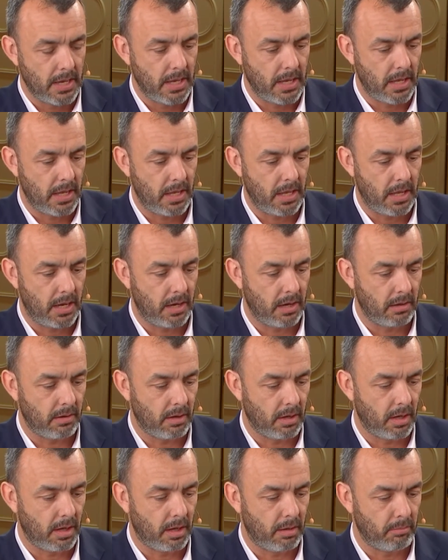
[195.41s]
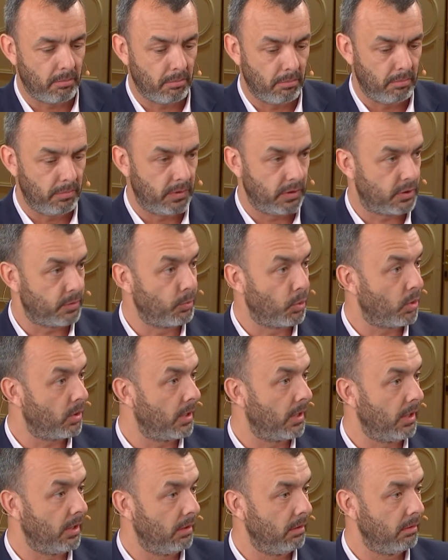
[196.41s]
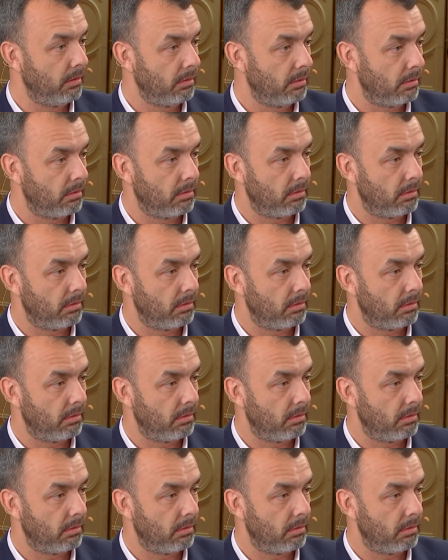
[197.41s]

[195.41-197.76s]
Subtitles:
And this morning,